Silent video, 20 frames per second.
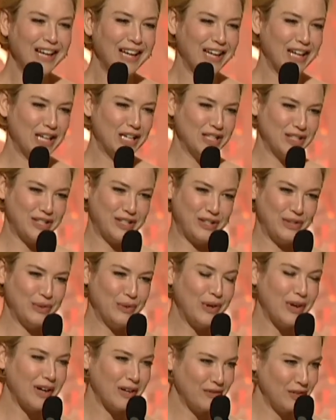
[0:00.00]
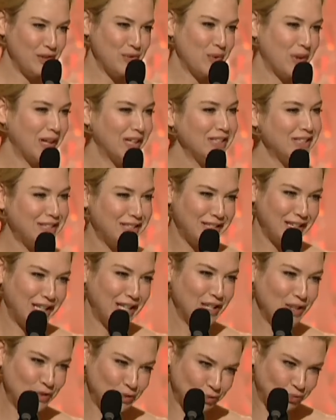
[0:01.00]
And to Harvey
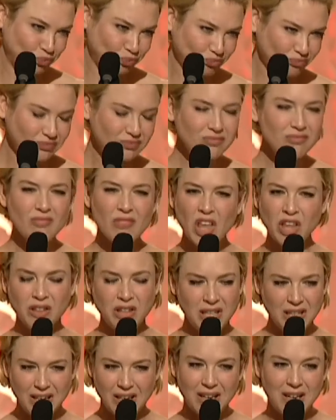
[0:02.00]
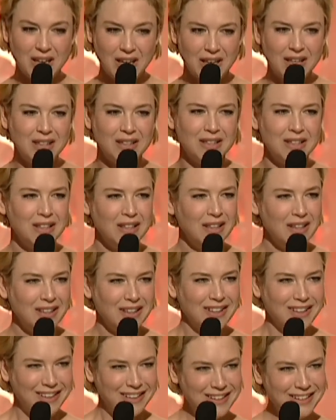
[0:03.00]
Weinstein, the, uh,
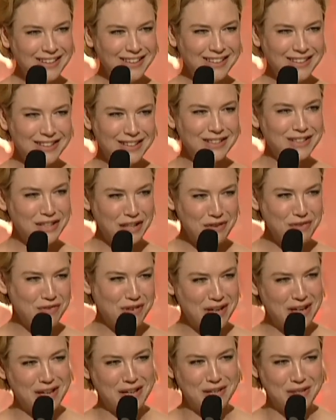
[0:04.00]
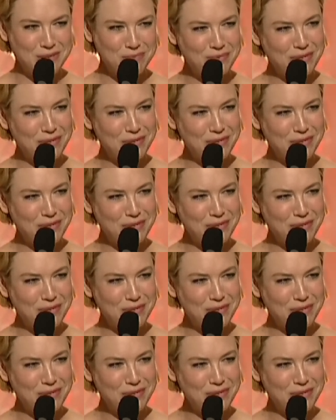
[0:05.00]
the tough guy on the